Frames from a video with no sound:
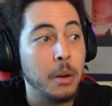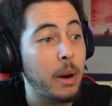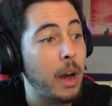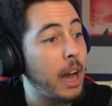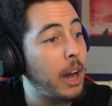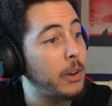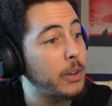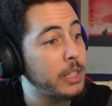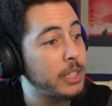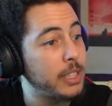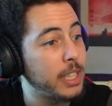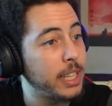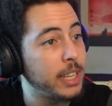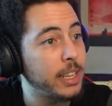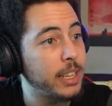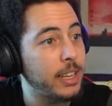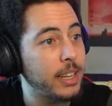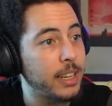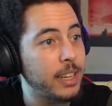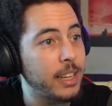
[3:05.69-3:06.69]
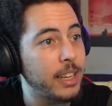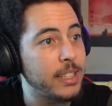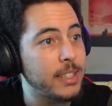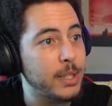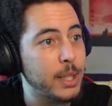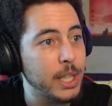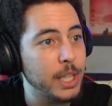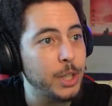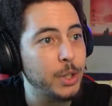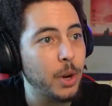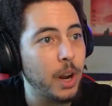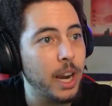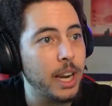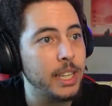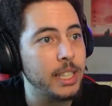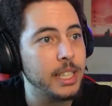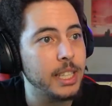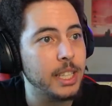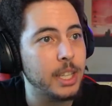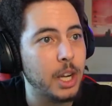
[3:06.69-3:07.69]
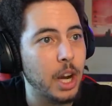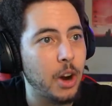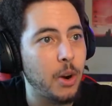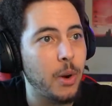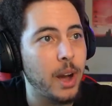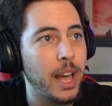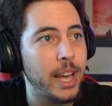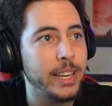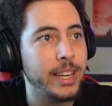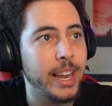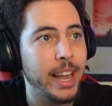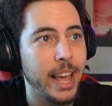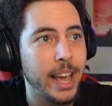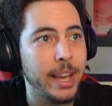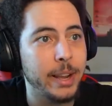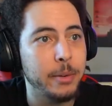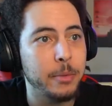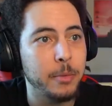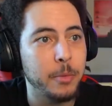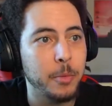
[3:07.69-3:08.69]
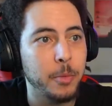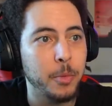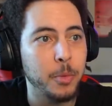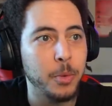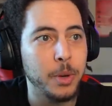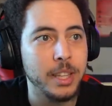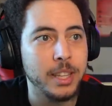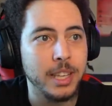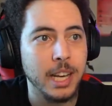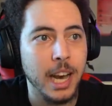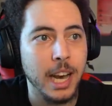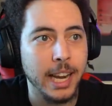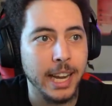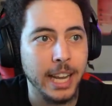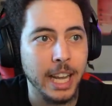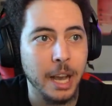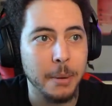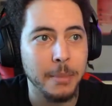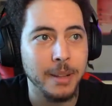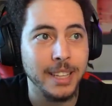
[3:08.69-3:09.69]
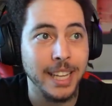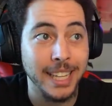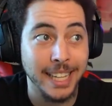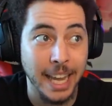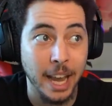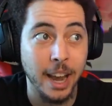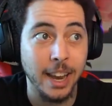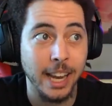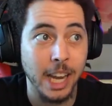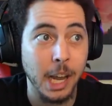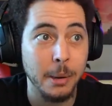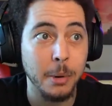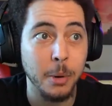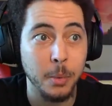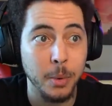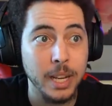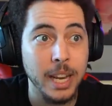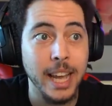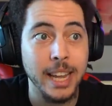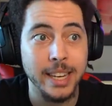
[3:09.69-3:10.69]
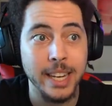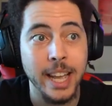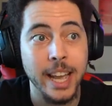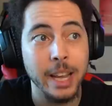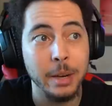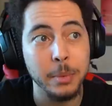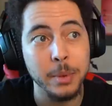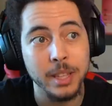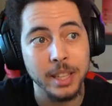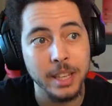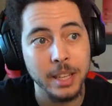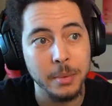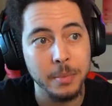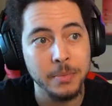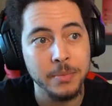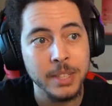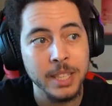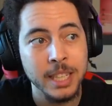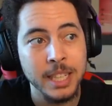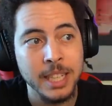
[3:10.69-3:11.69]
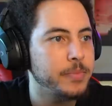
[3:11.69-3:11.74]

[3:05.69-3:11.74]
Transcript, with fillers: Wow, he did it. Is he trying to go head to head with Kageyama like Kageyama went head to head with him?